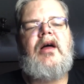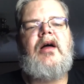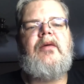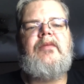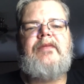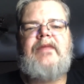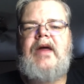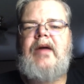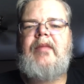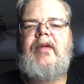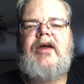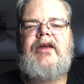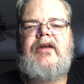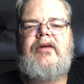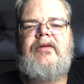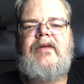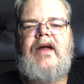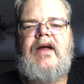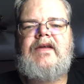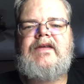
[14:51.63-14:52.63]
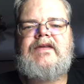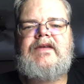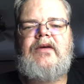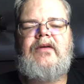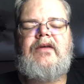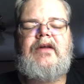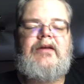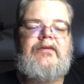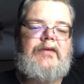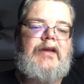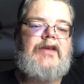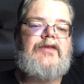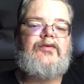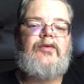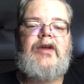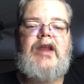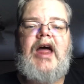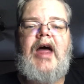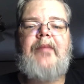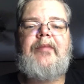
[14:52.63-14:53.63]
they may do that. So, and
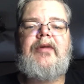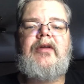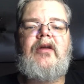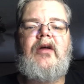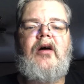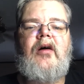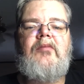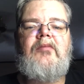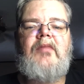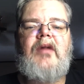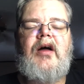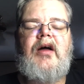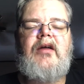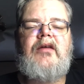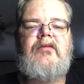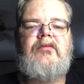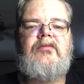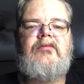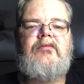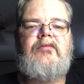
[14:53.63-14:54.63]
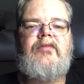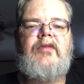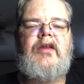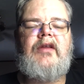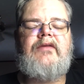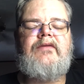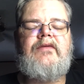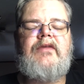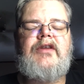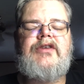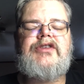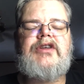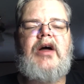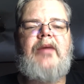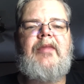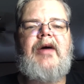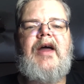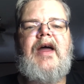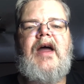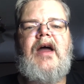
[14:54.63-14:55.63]
that's what happened on the
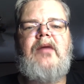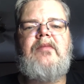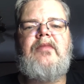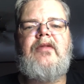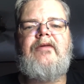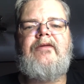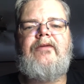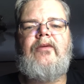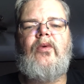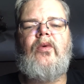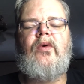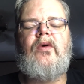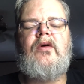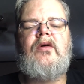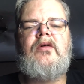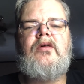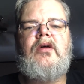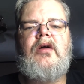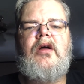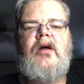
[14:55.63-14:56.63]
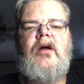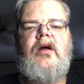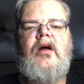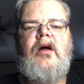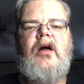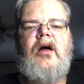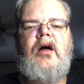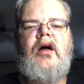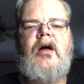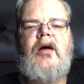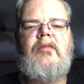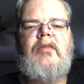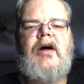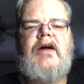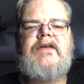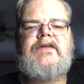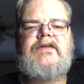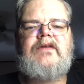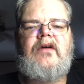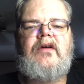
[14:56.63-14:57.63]
job I had before
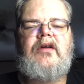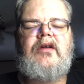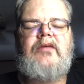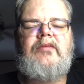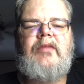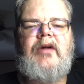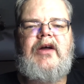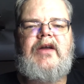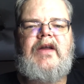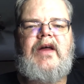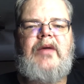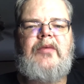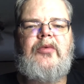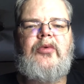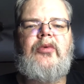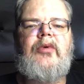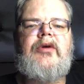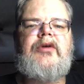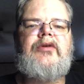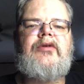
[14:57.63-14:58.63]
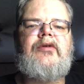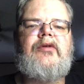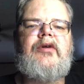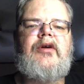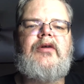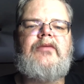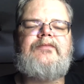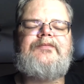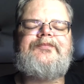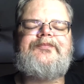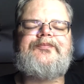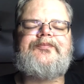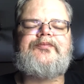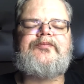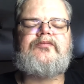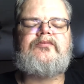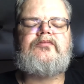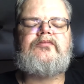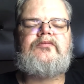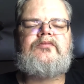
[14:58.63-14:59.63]
I started my 911 career.
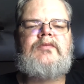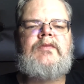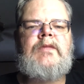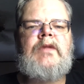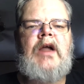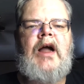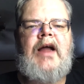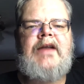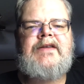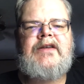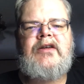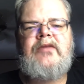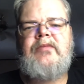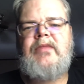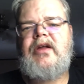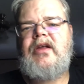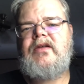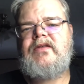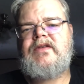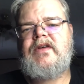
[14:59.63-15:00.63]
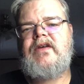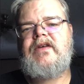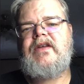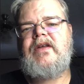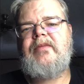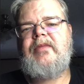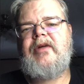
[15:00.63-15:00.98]
I turned in my